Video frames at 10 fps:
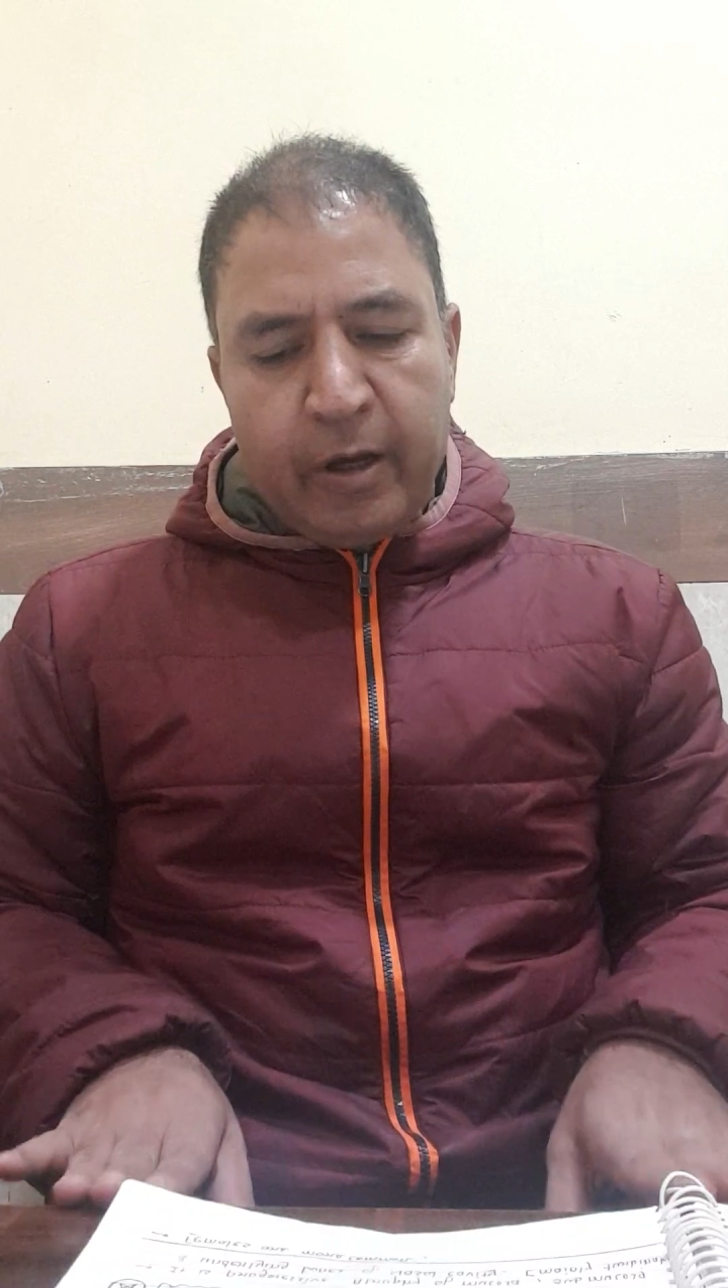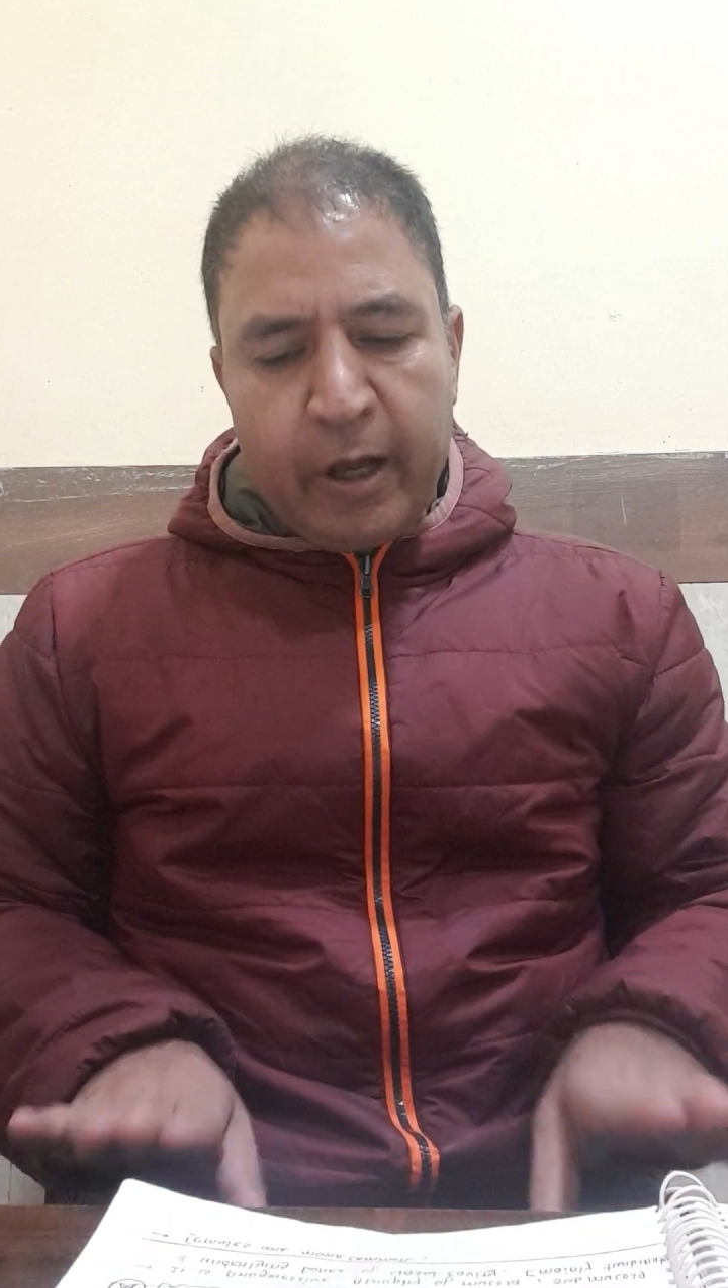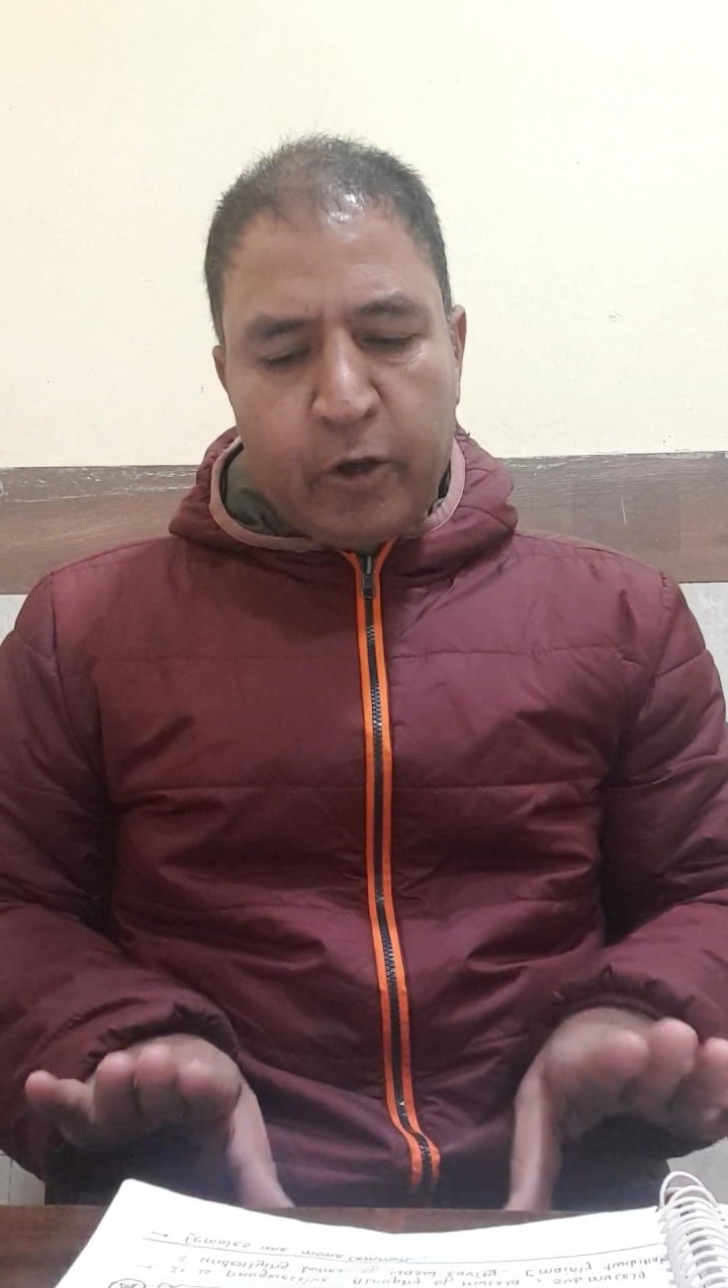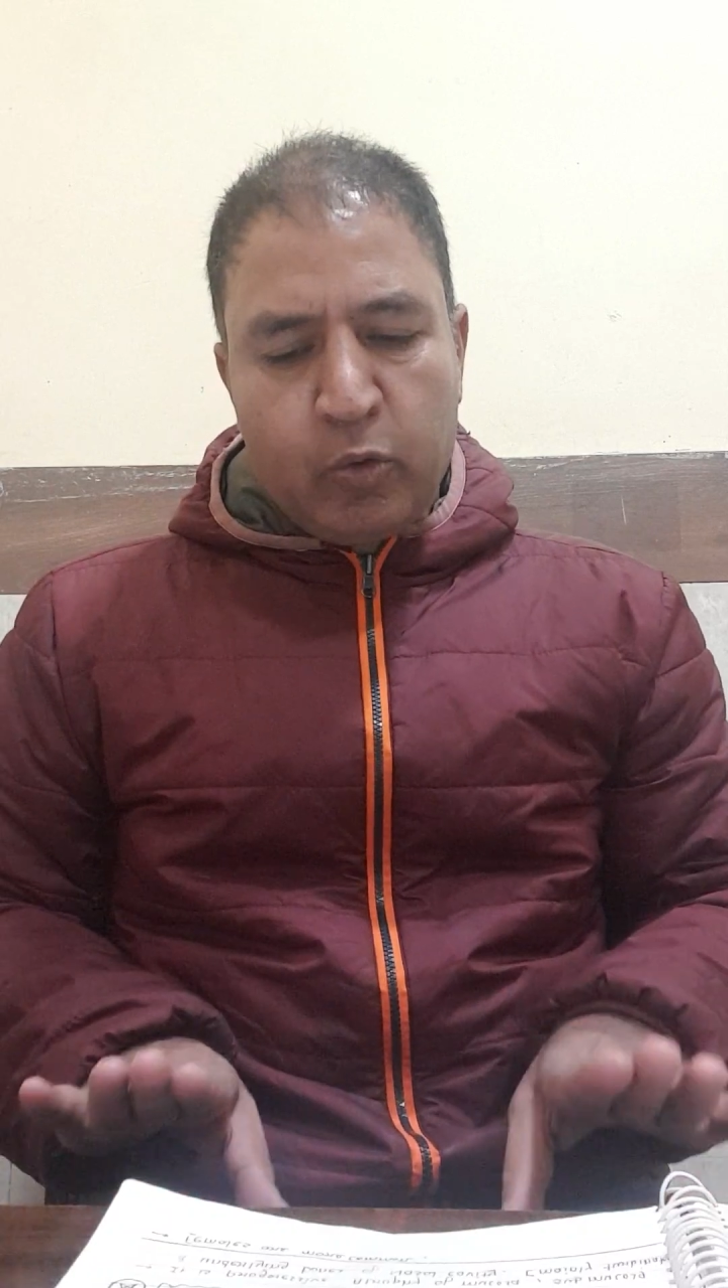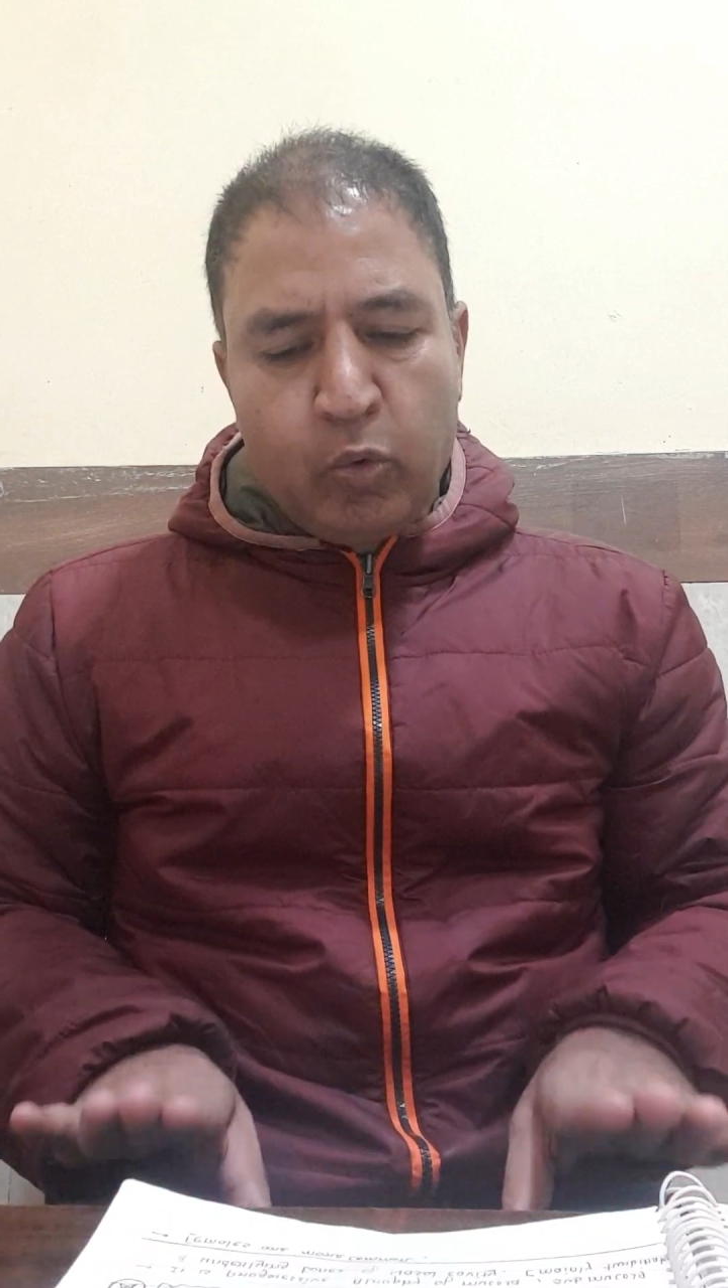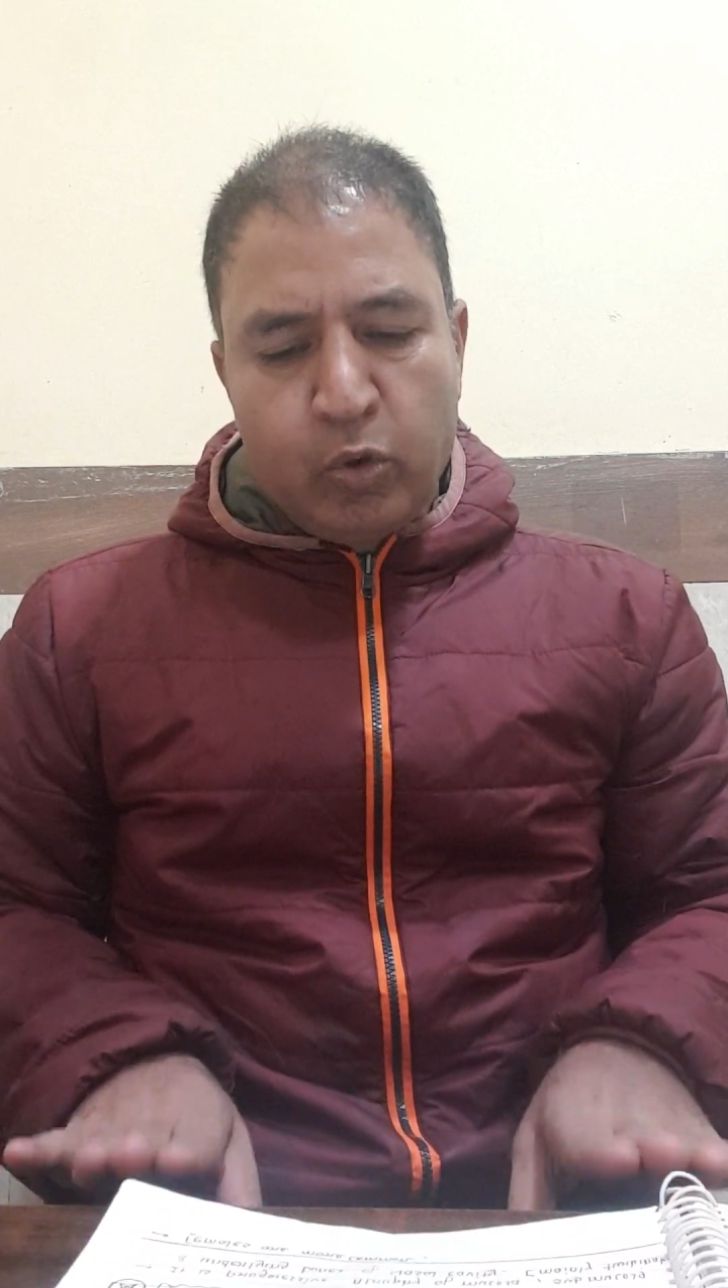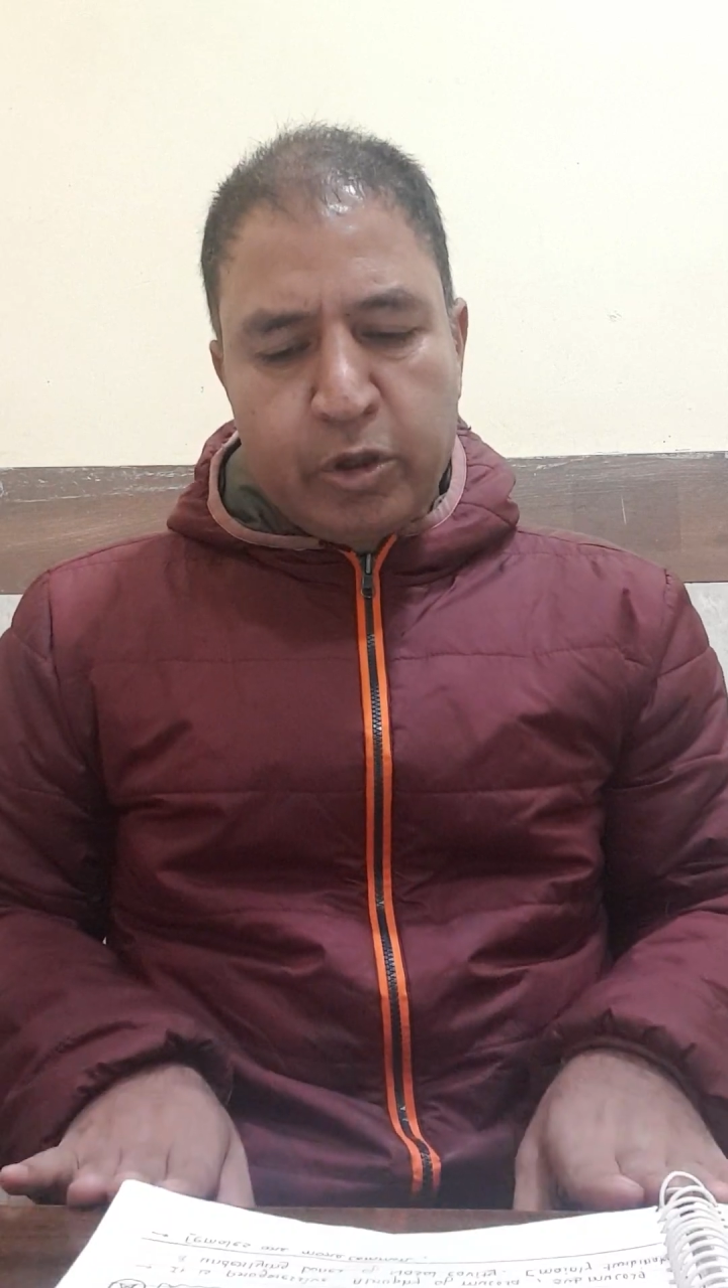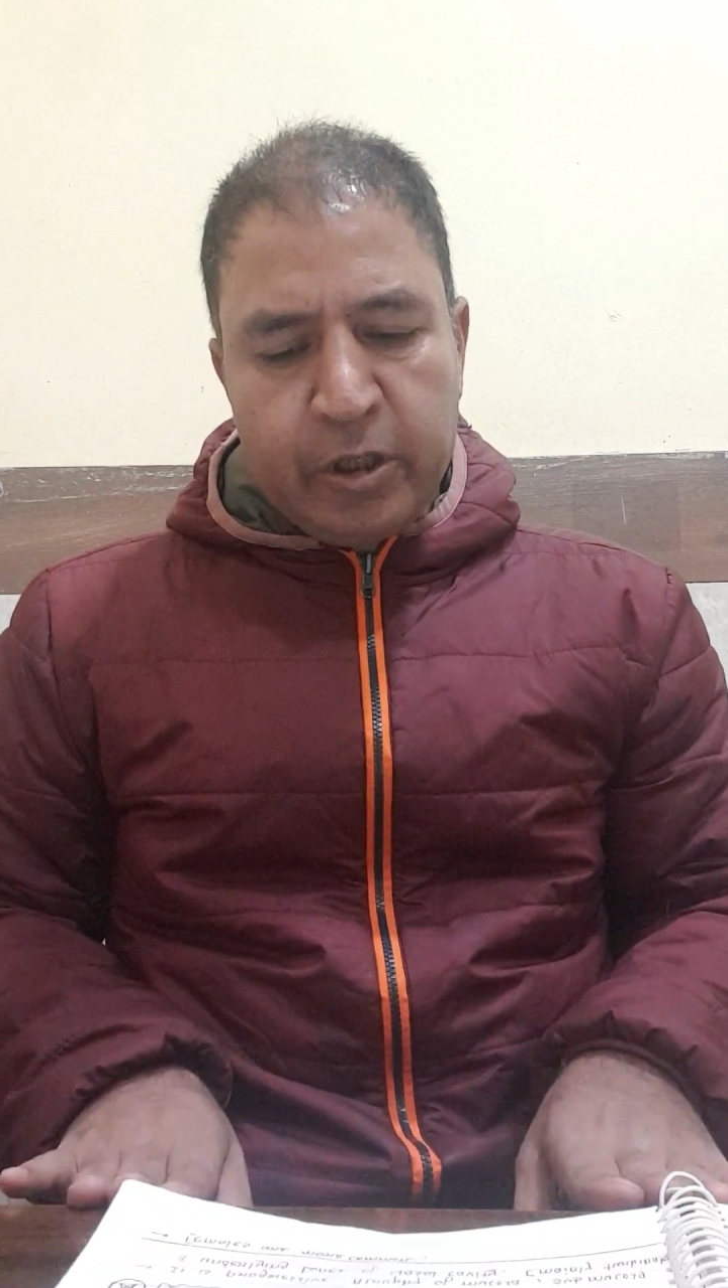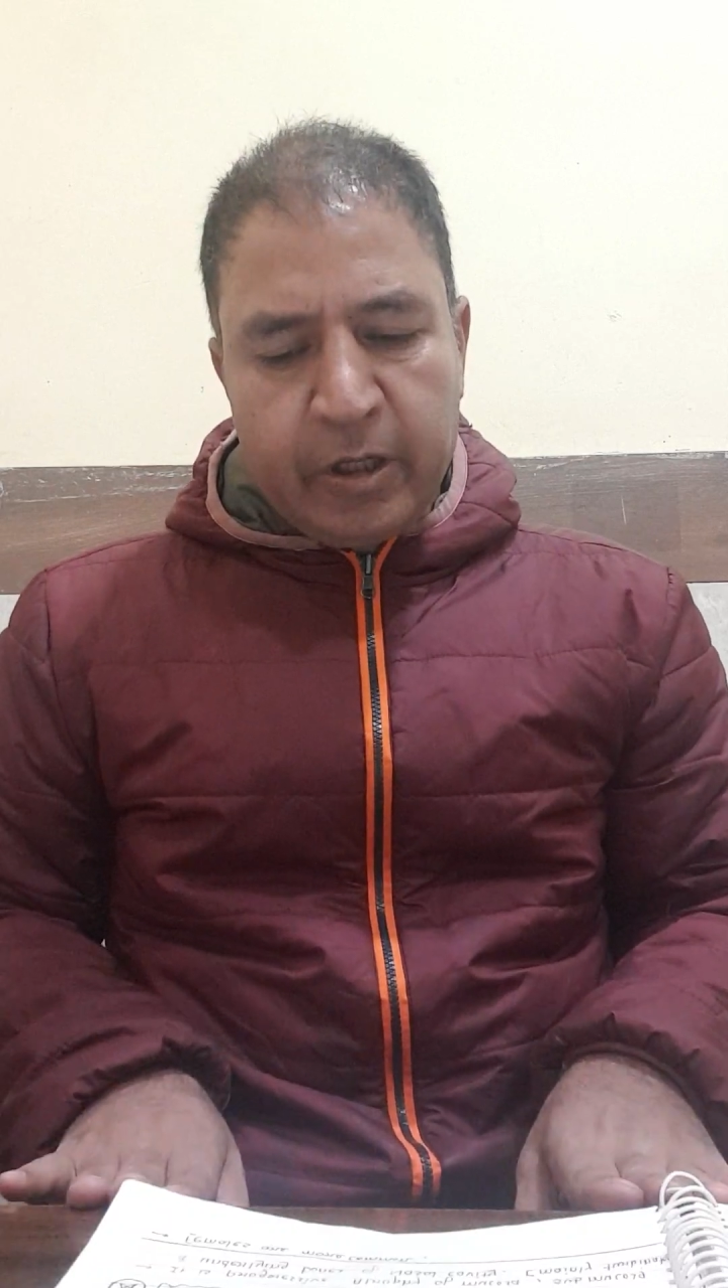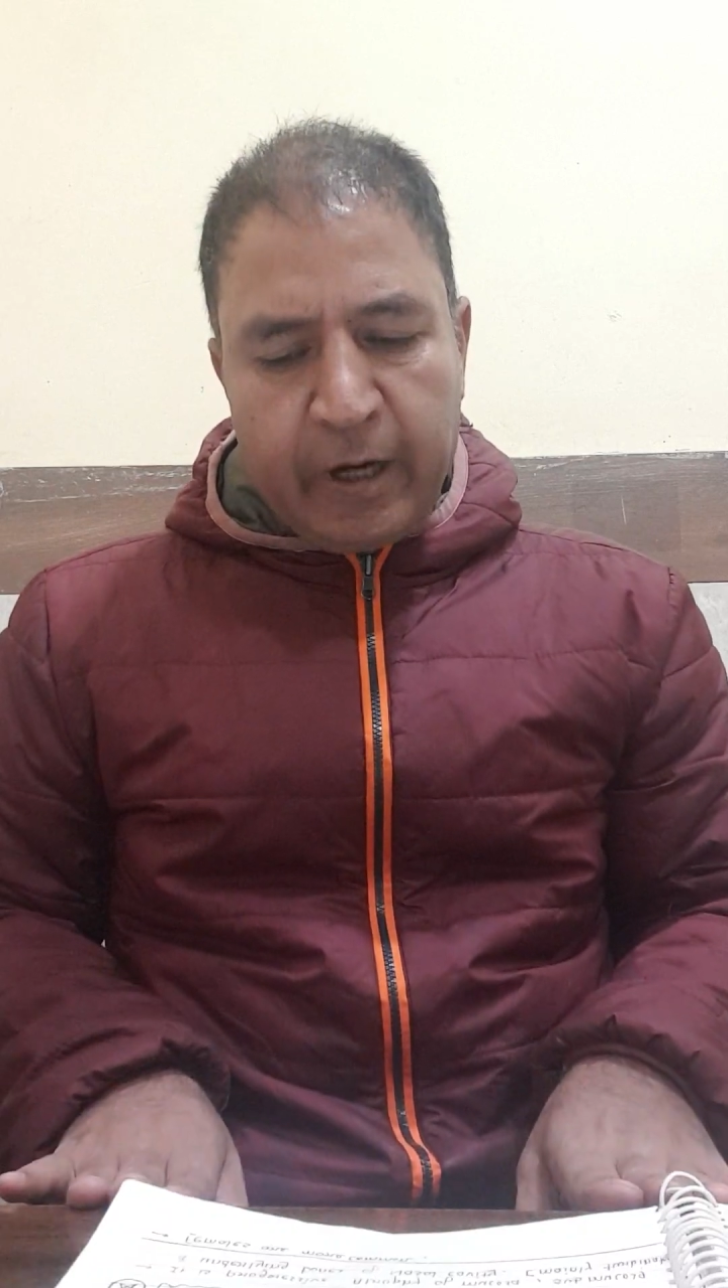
acoustic